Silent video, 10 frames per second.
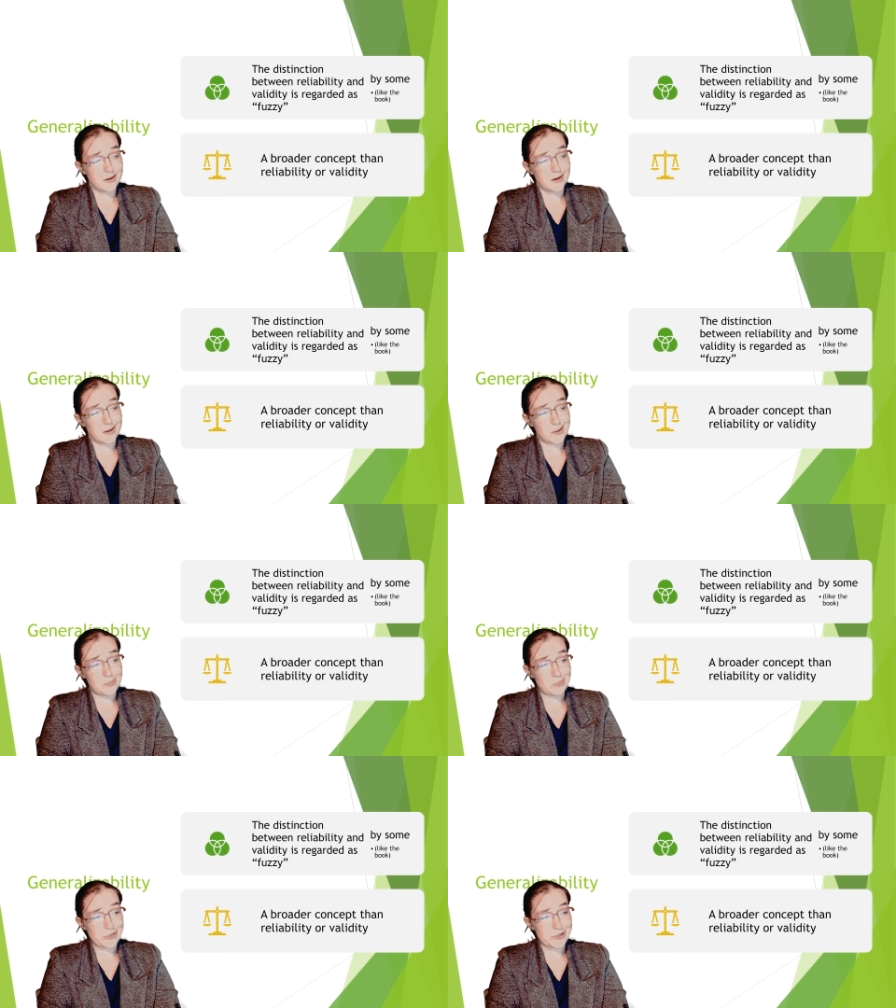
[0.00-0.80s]

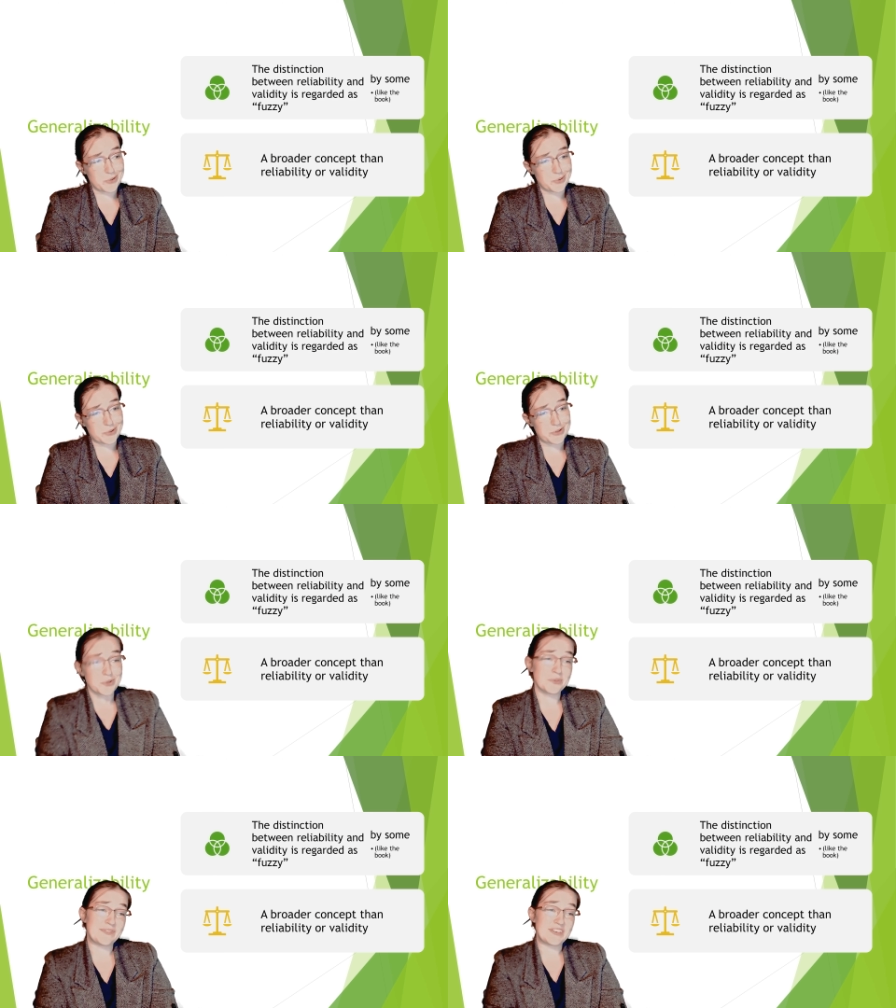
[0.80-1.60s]
Um, so, in
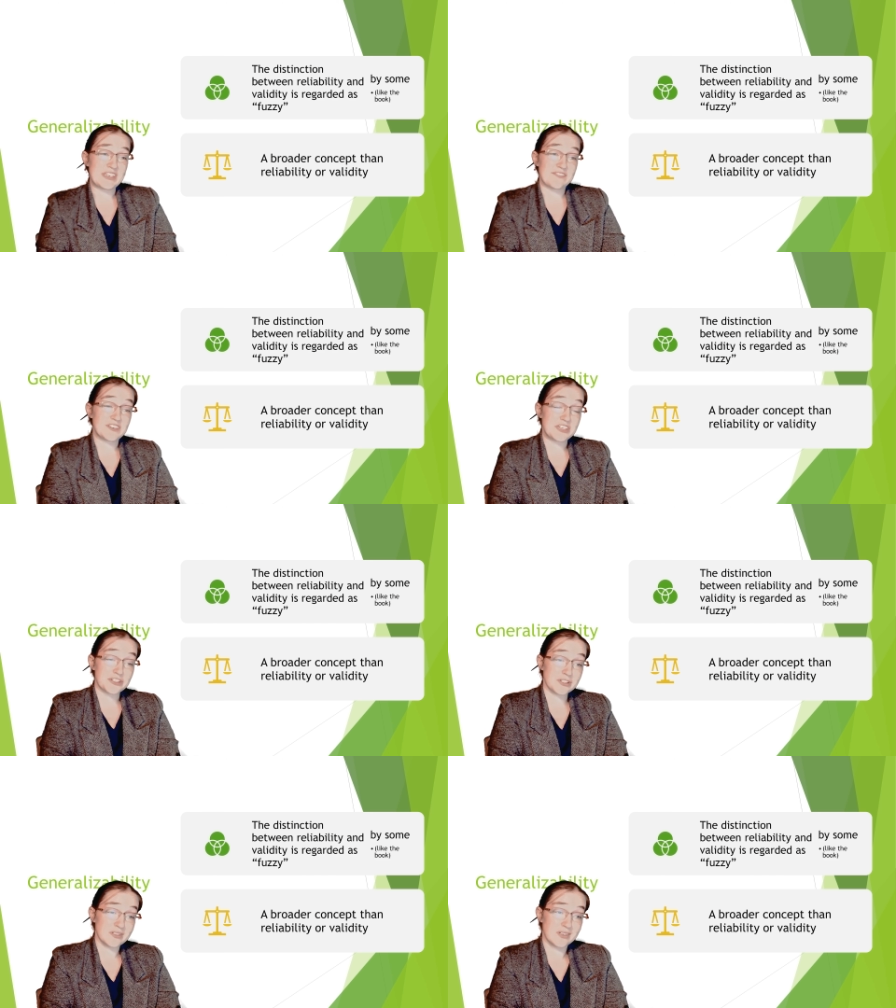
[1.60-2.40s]
terms of a definition,